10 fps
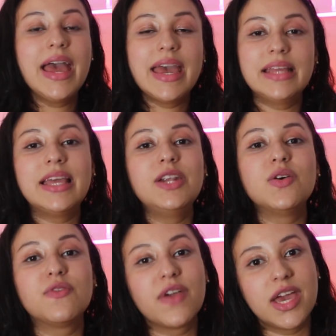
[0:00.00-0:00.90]
hit that
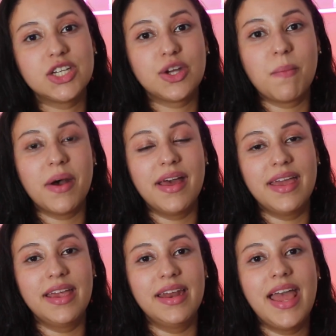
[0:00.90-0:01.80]
notification
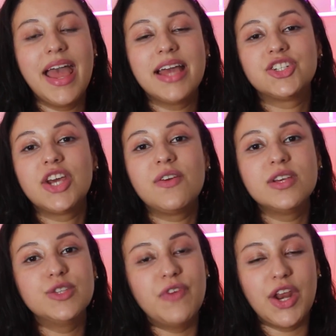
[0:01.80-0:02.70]
button, share
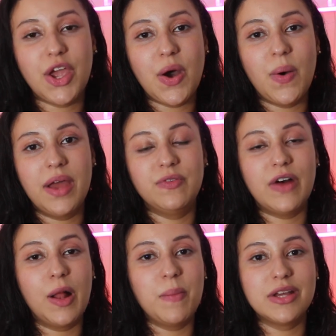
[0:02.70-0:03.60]
this video, and
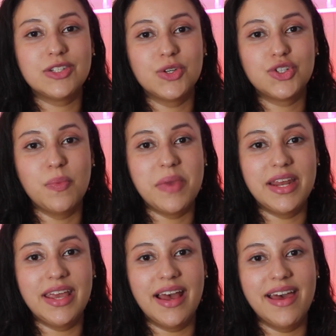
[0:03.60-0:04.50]
follow me on social
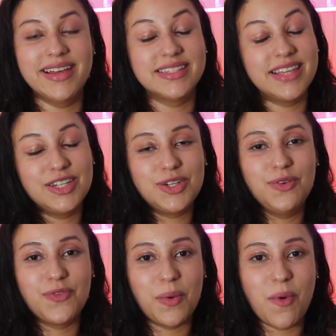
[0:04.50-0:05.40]
media, and stay
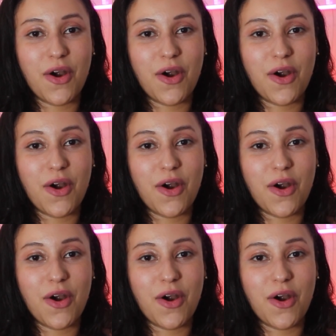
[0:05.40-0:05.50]
tuned for more